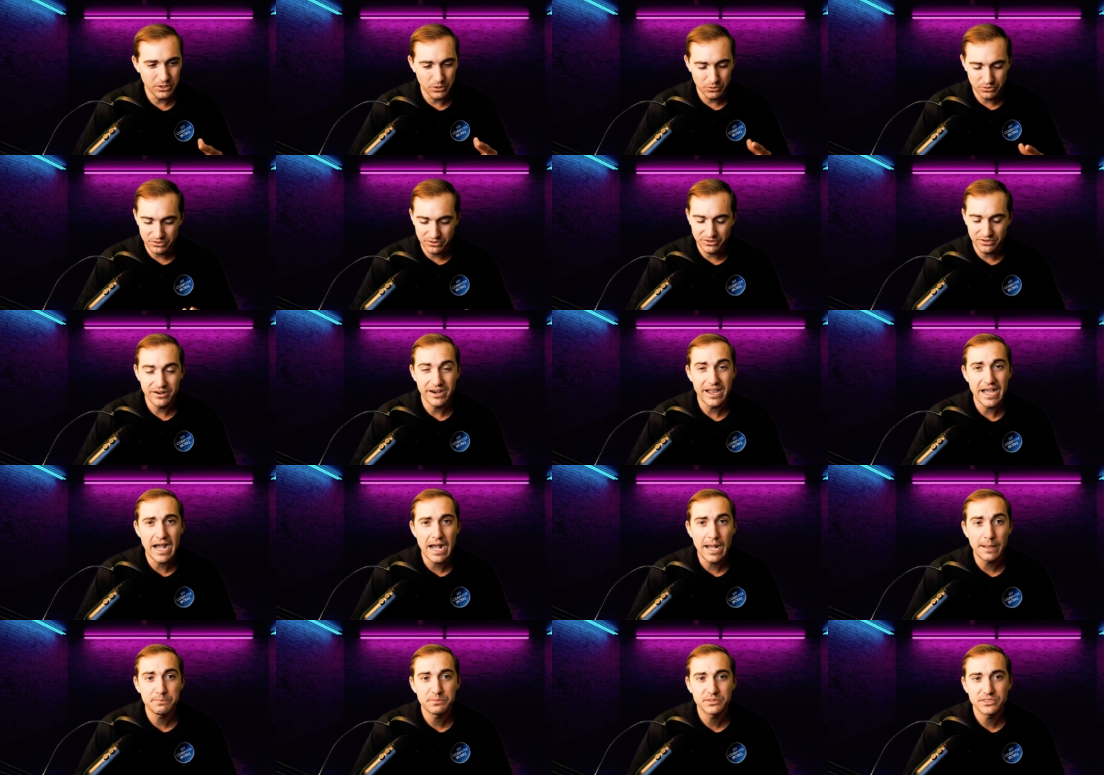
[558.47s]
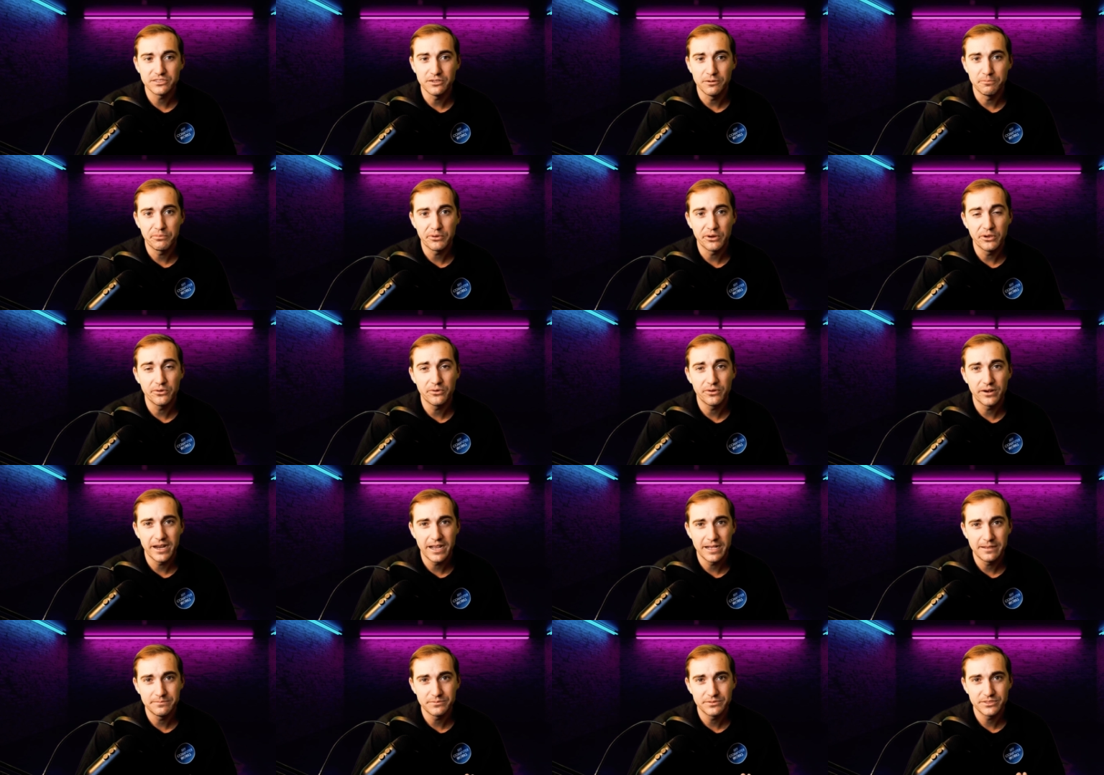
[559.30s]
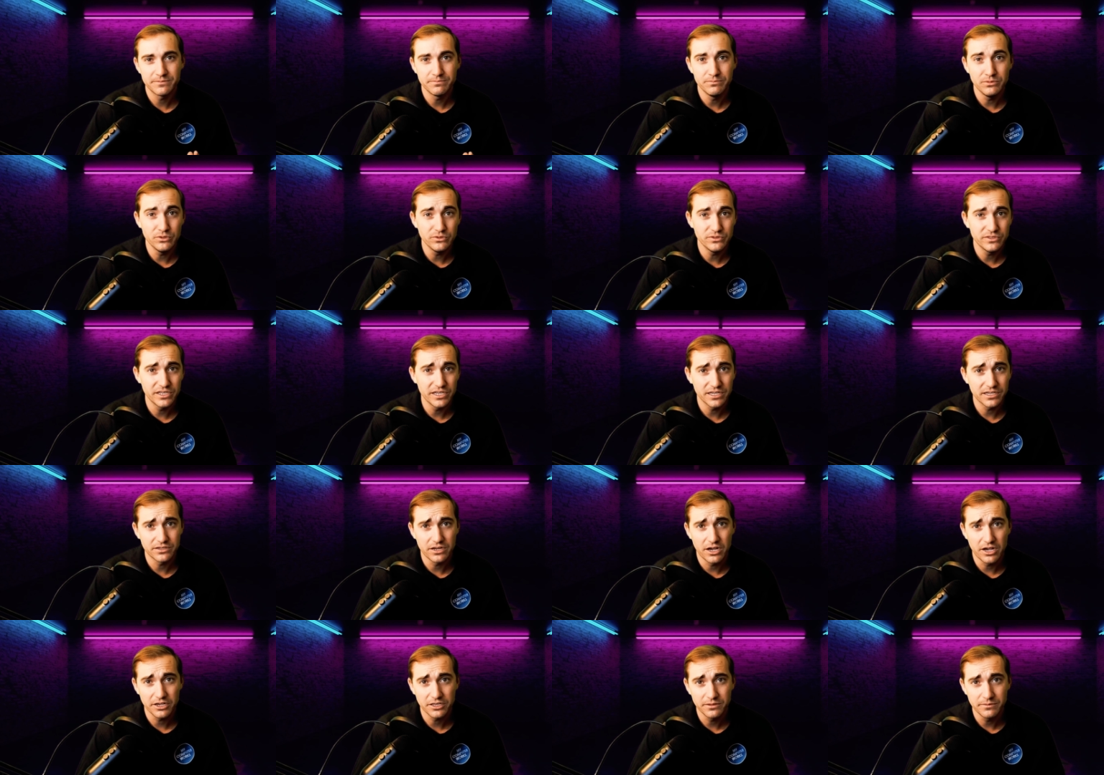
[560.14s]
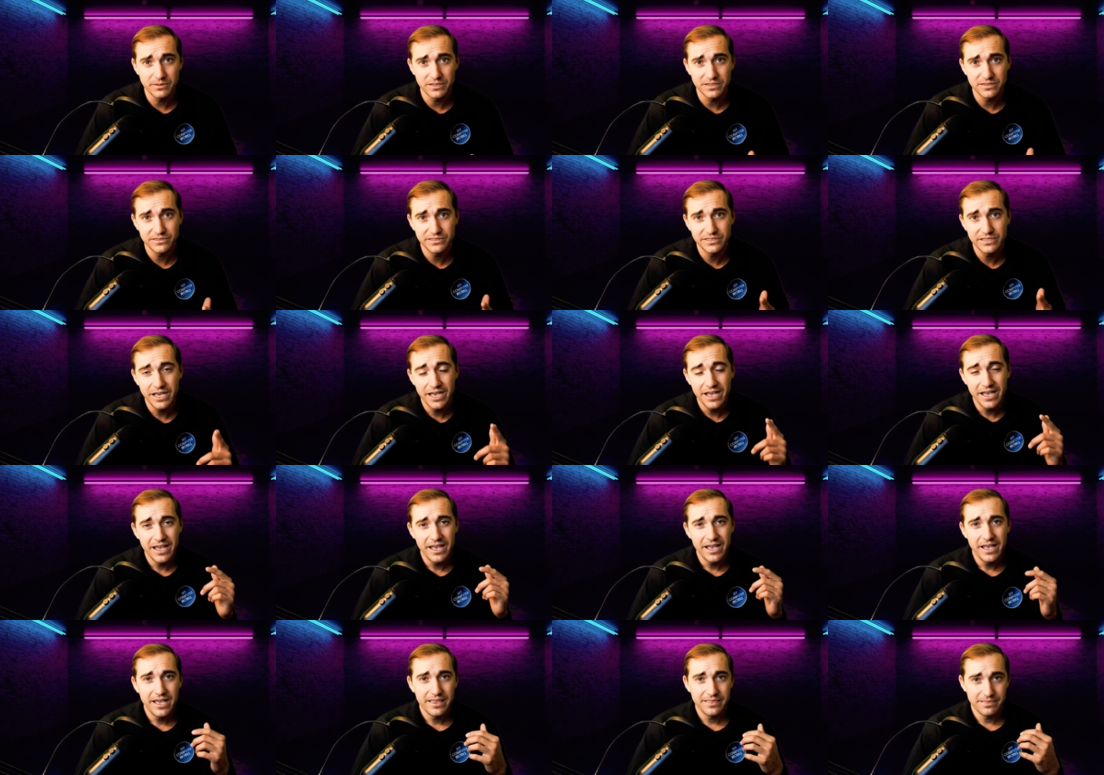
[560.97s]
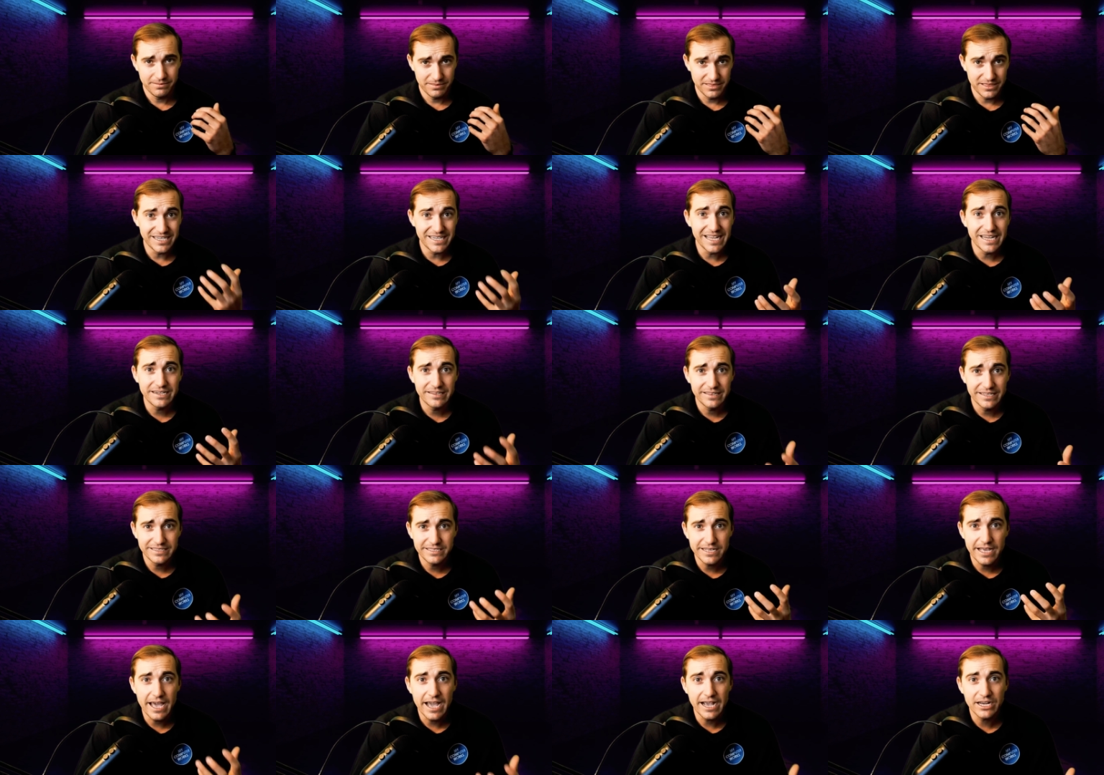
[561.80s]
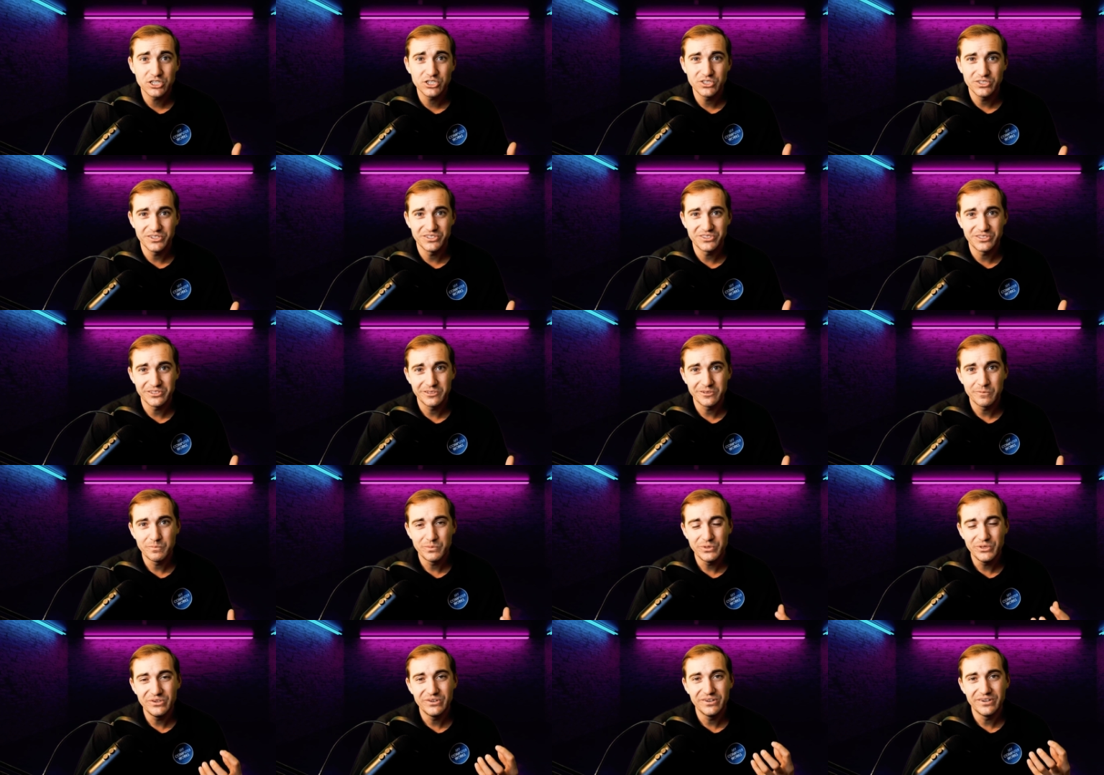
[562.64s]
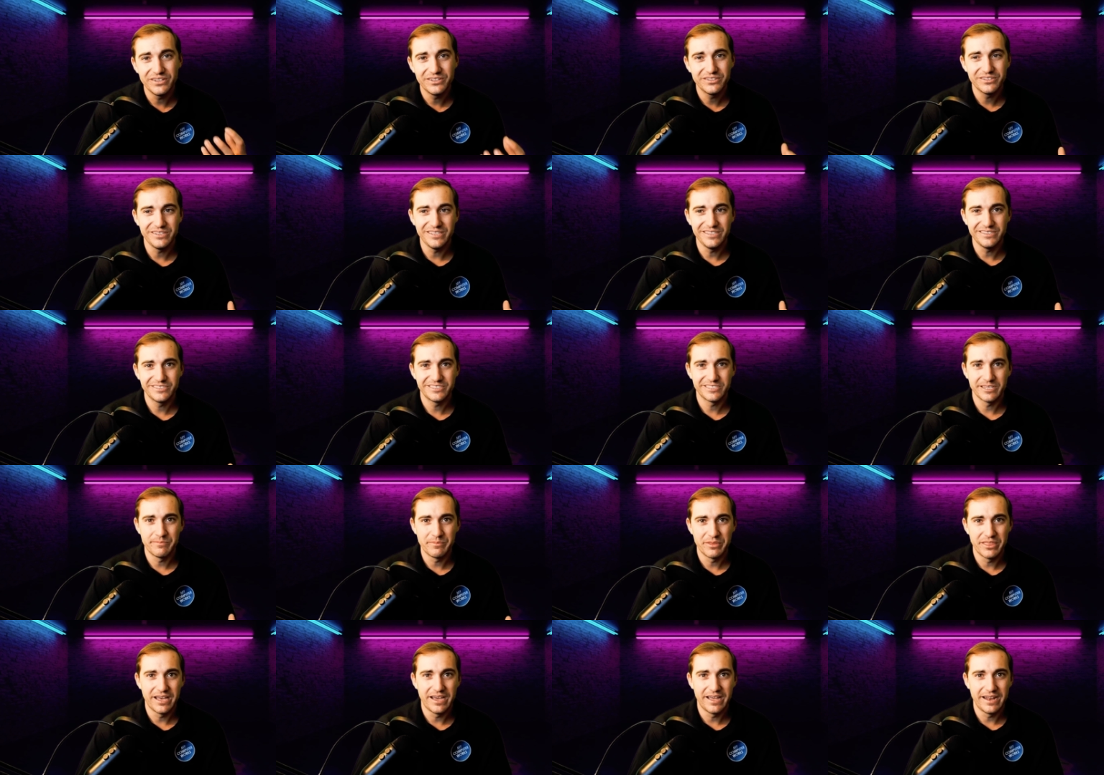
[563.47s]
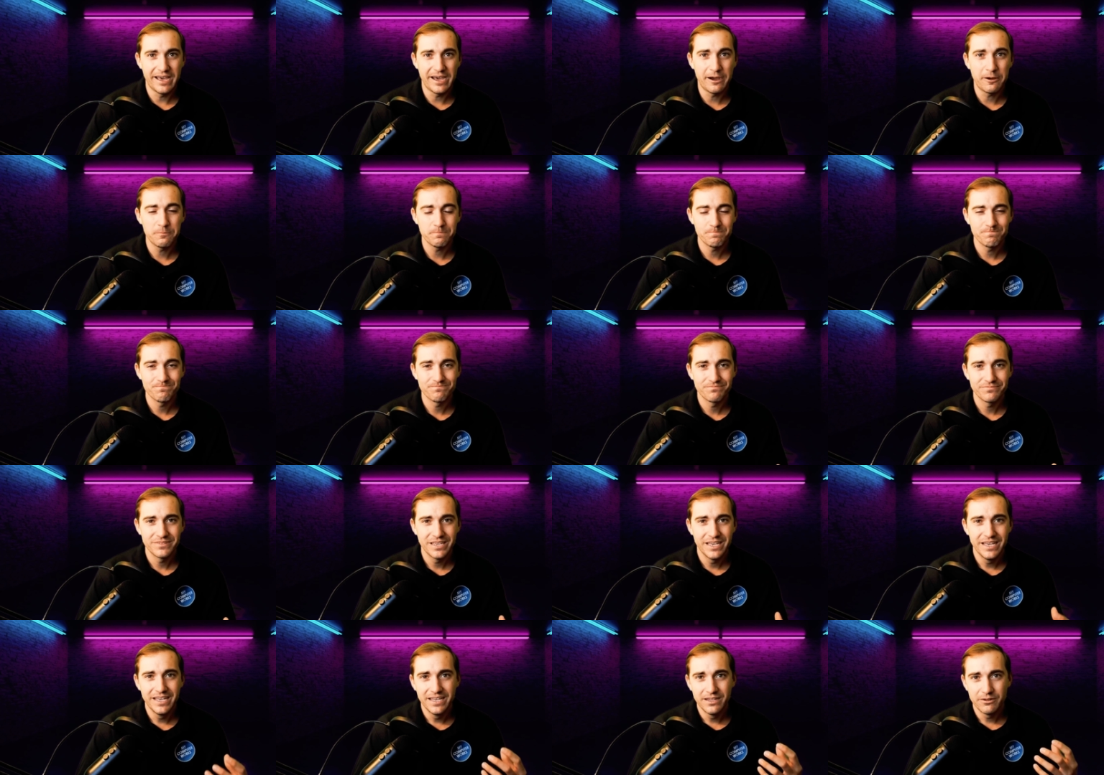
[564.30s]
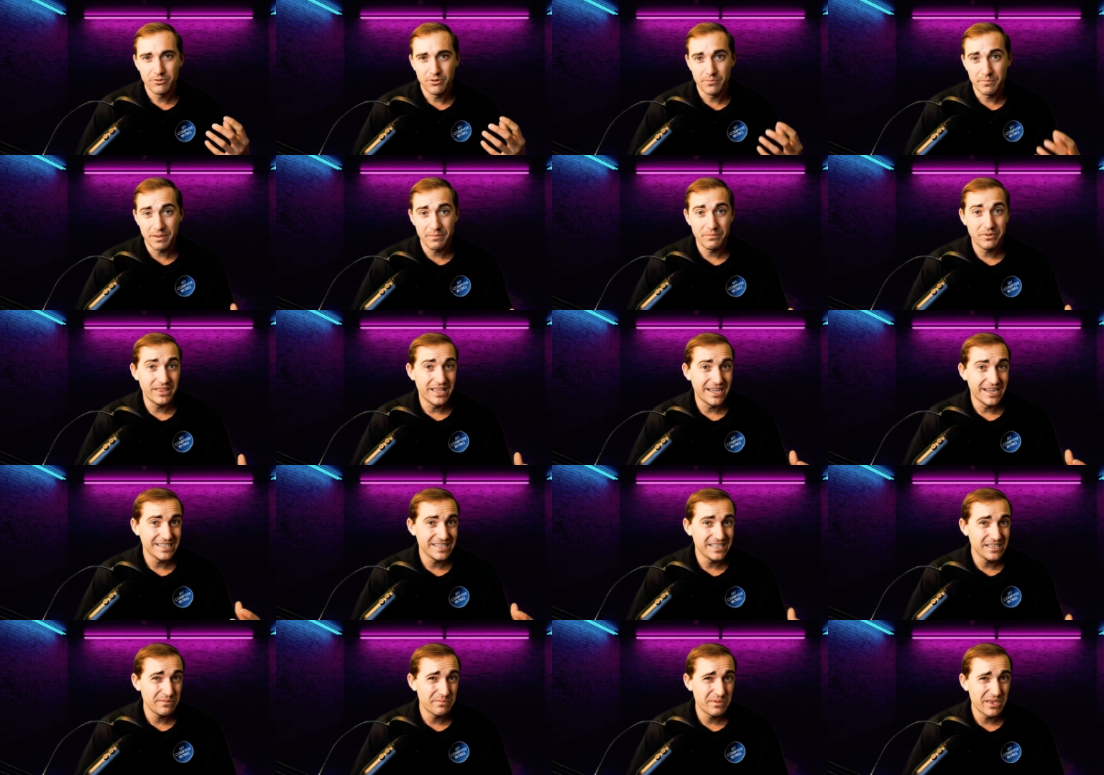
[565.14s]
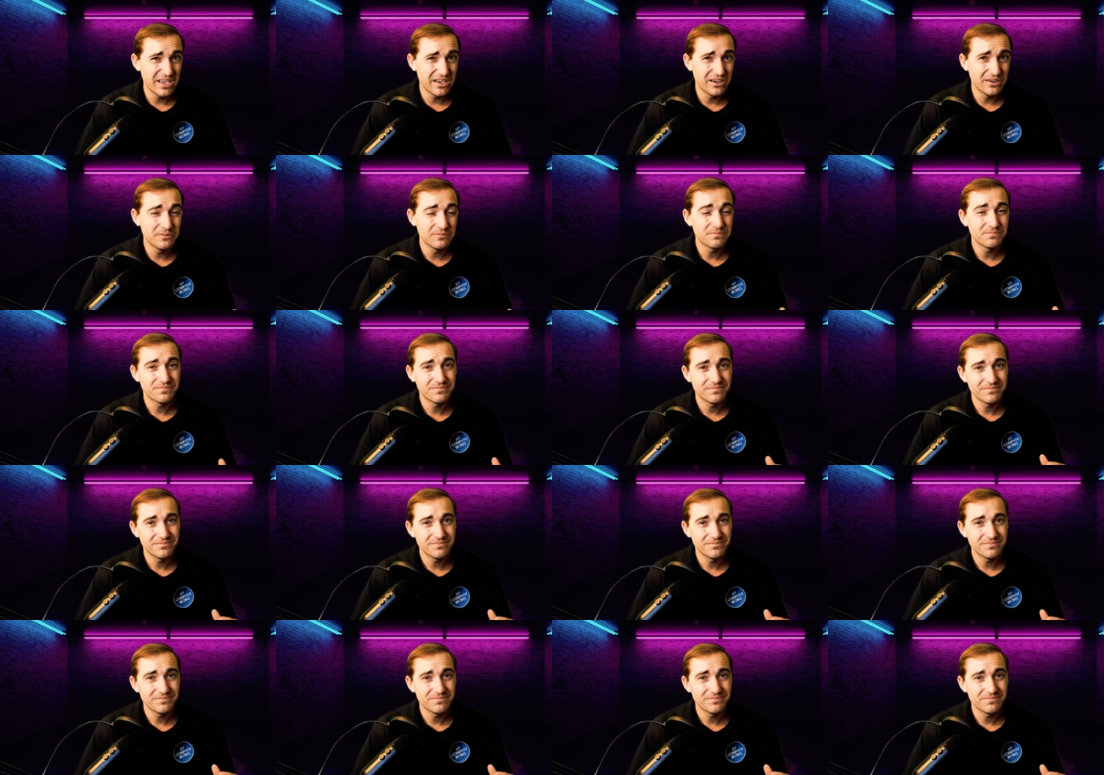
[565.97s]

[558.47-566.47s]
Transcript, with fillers: So through your apps, your programs, music, documents, the data that's actually on the computer and clean some of that out. Remember that email,